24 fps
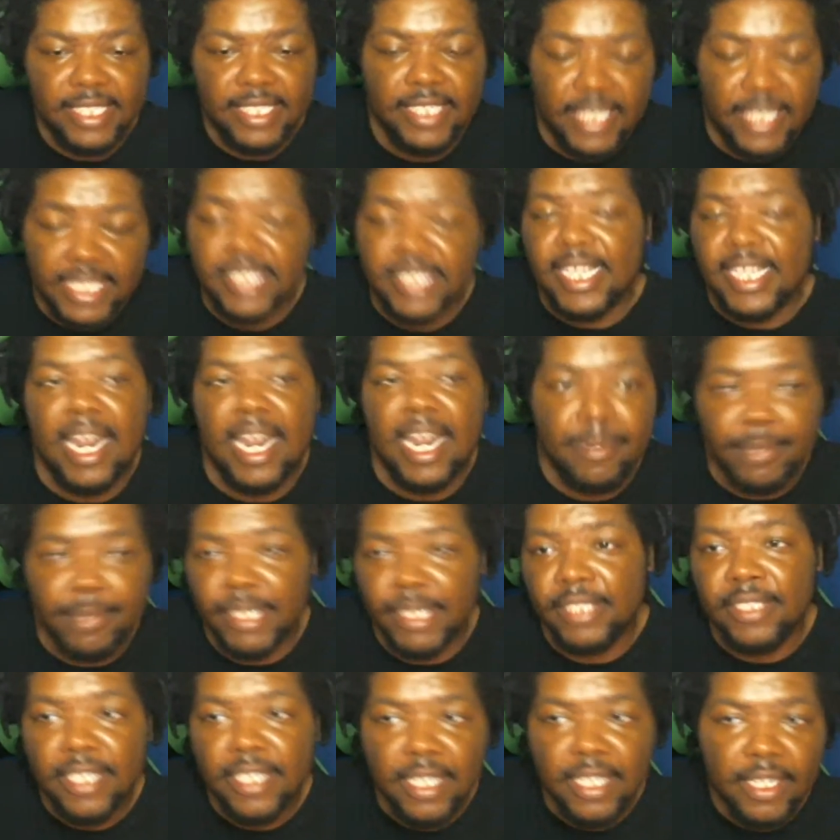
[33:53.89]
his
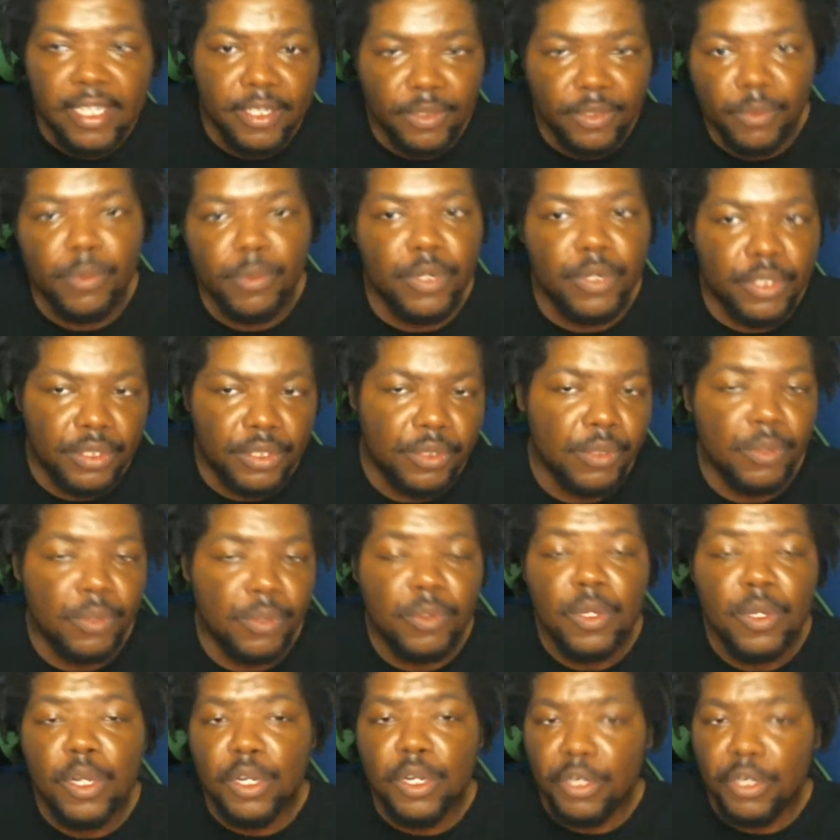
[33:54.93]
enemies through and through,